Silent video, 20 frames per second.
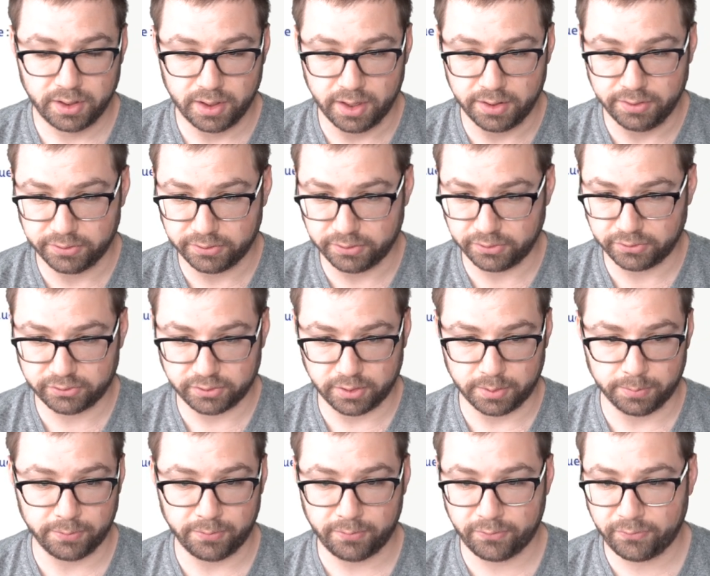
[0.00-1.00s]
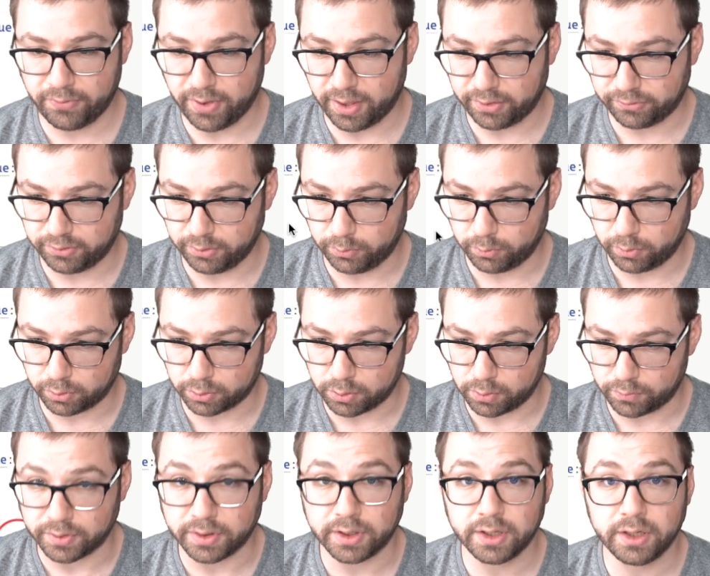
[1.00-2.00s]
and this is some fancy work
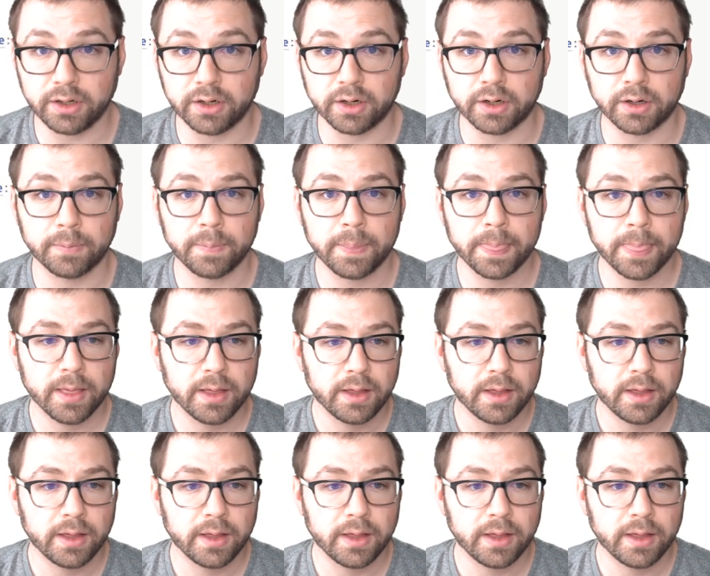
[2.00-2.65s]
over here,